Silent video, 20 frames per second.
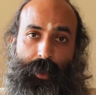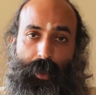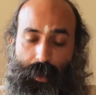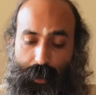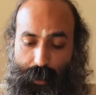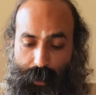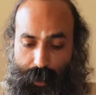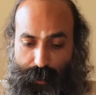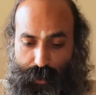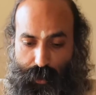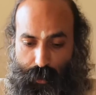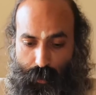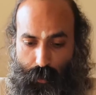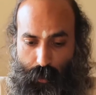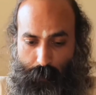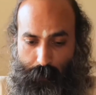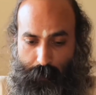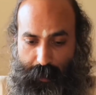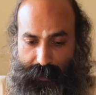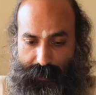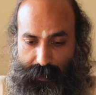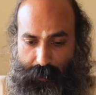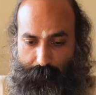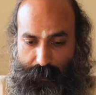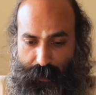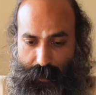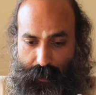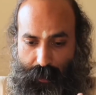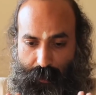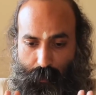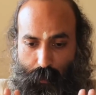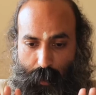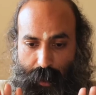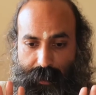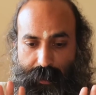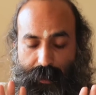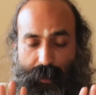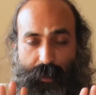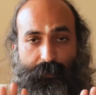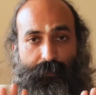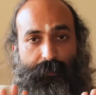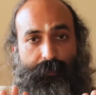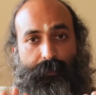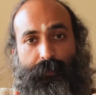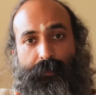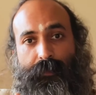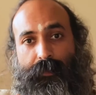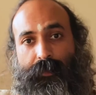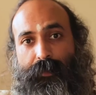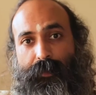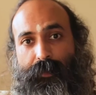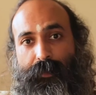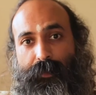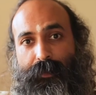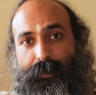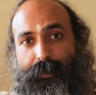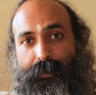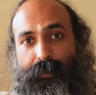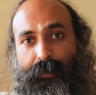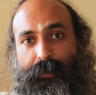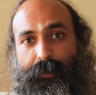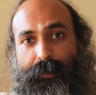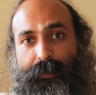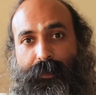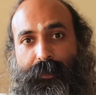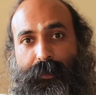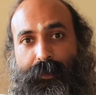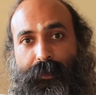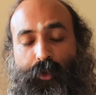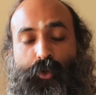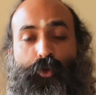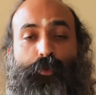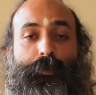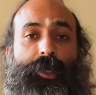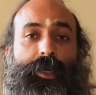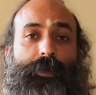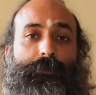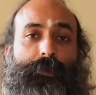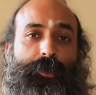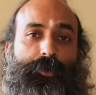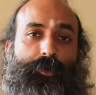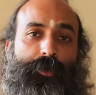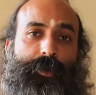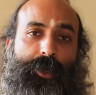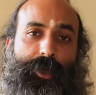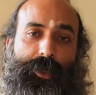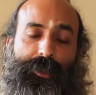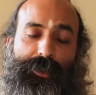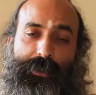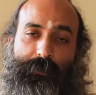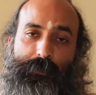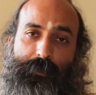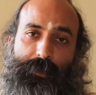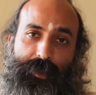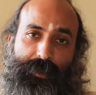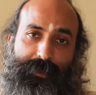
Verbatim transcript: unless your own perception are wide enough to be able to grasp.